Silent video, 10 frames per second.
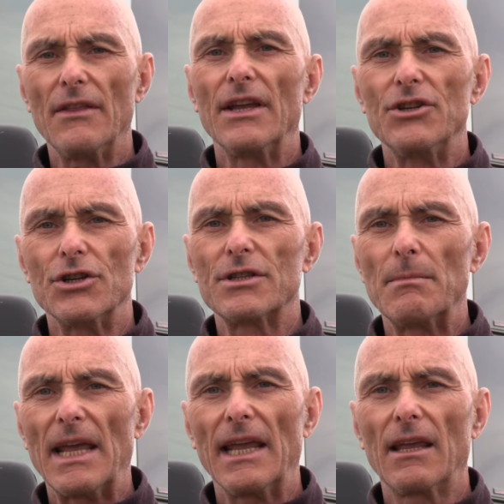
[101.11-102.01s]
They just
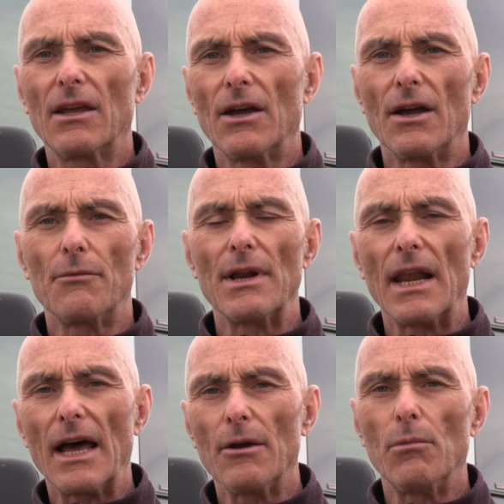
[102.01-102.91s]
make
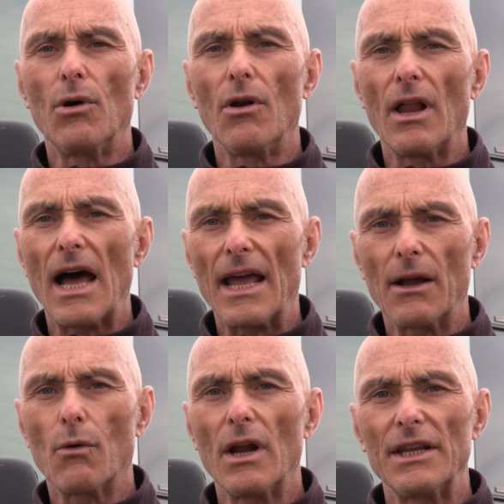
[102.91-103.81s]
reliable,
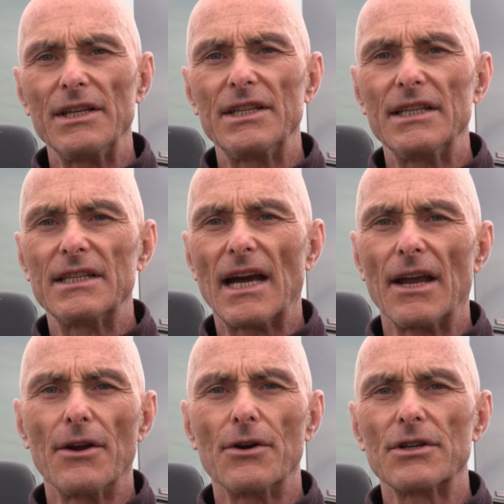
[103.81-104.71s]
high-quality
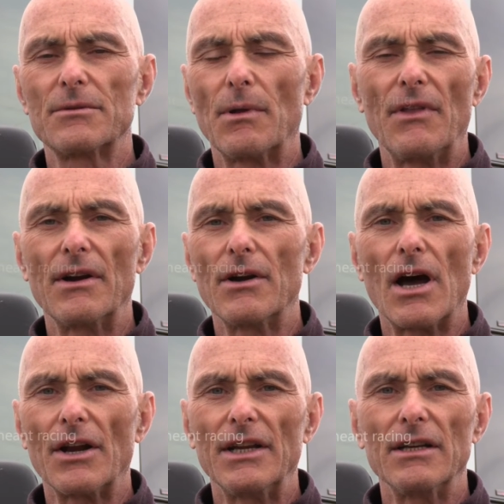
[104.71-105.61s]
tires, but they're
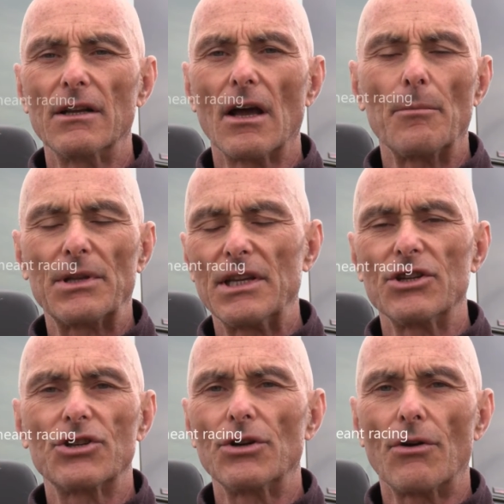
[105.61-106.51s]
not in
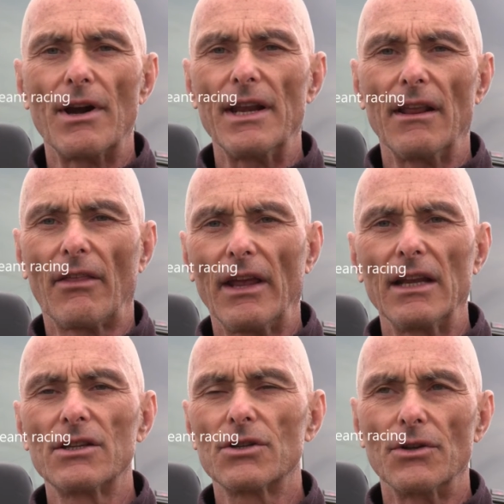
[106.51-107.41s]
competition or
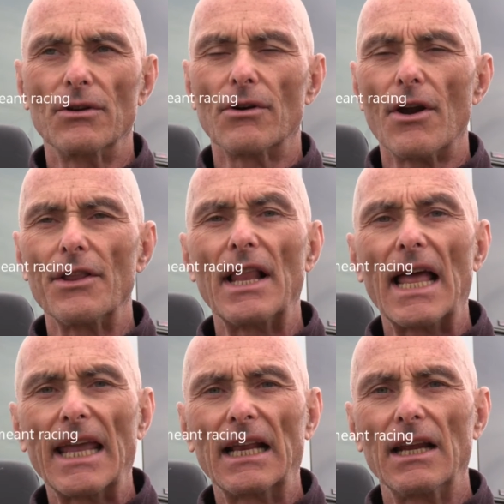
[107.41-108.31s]
anything, so you're
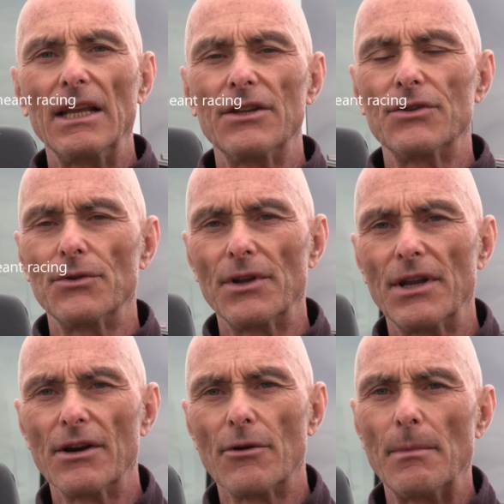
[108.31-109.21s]
unlikely to
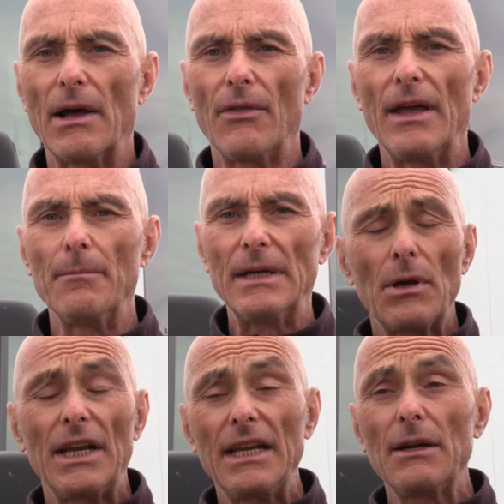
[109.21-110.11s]
hear about them.
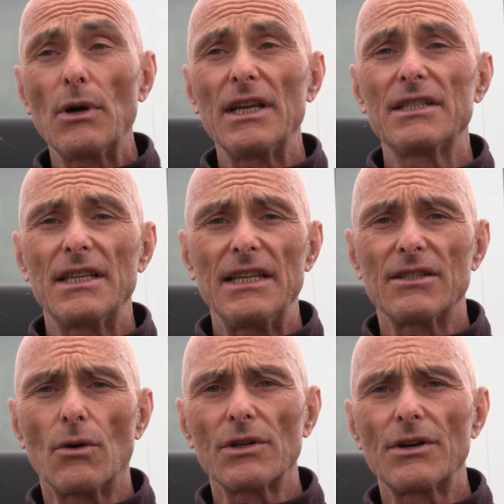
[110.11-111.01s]
But anyways, these
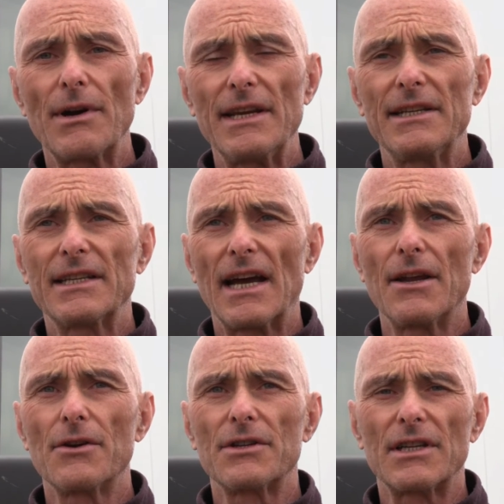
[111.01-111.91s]
all-terrain
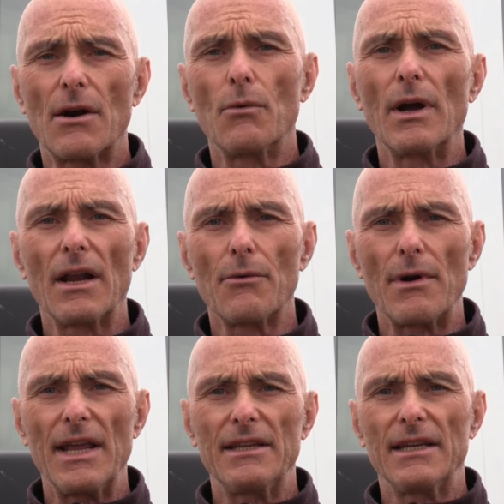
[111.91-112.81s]
tires are
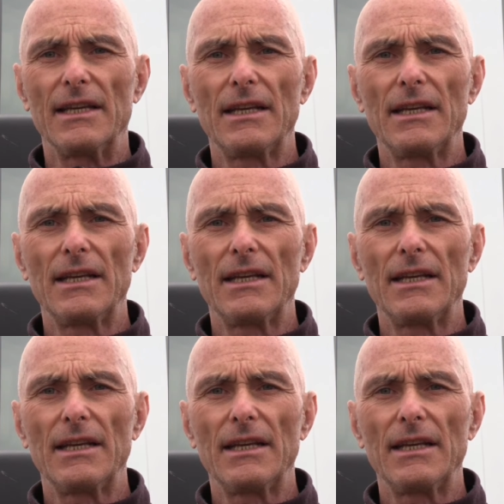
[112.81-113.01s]
well-rated.